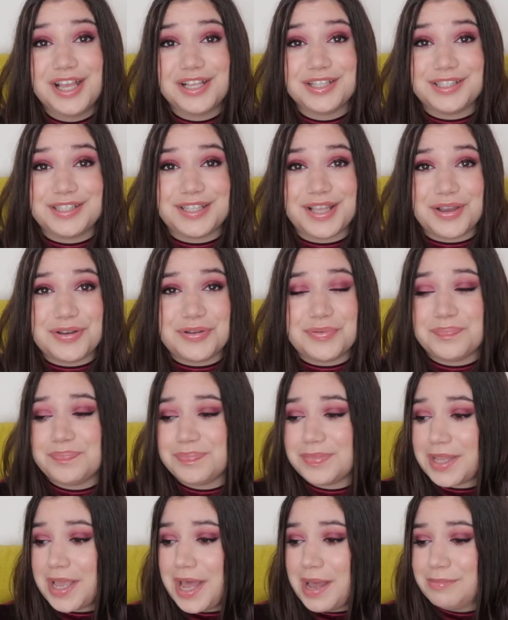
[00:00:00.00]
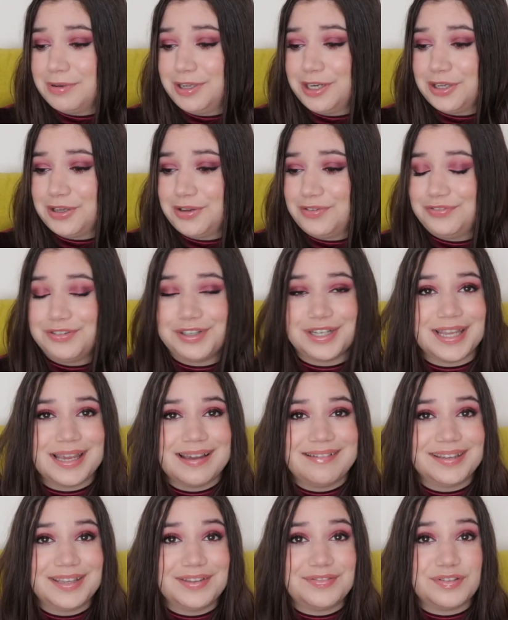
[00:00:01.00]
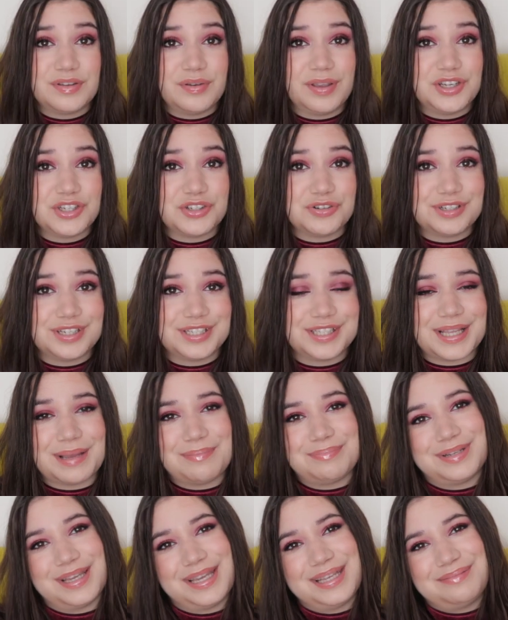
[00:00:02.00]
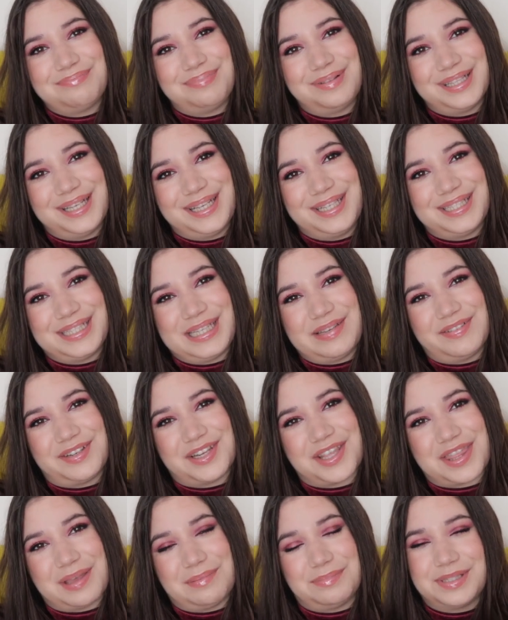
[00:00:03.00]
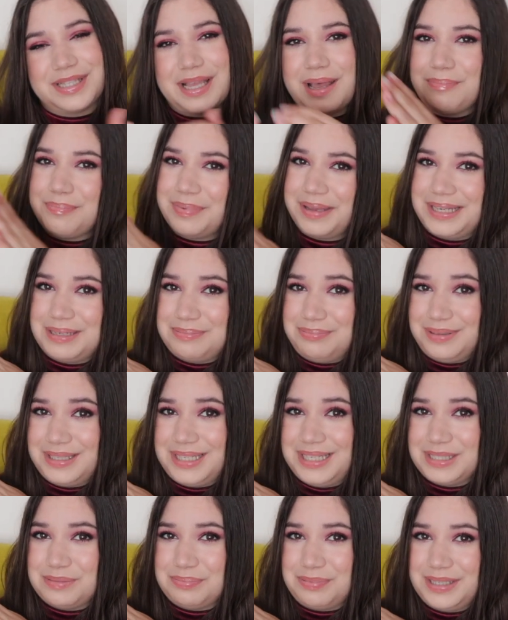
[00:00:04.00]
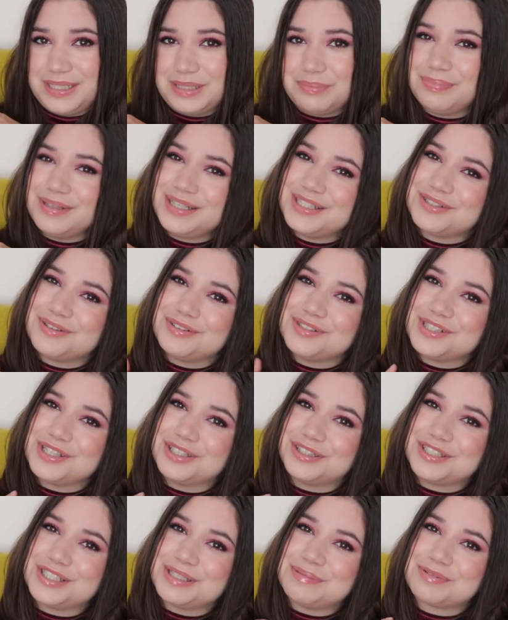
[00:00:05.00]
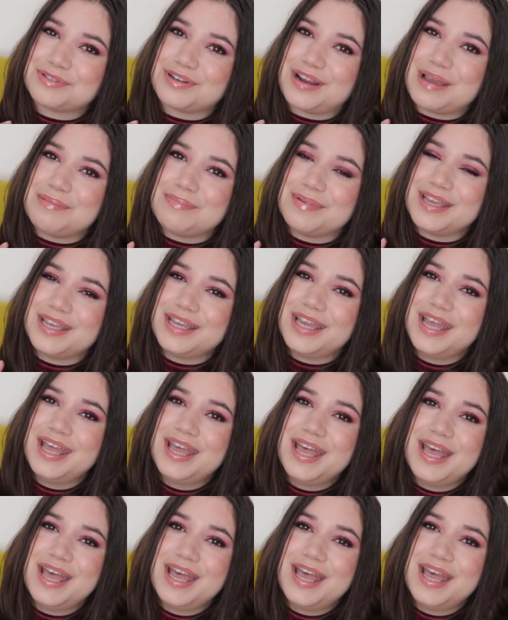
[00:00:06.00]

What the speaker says: So I'm gonna go for now. If you enjoyed this update, please give it a thumbs up and please consider subscribing.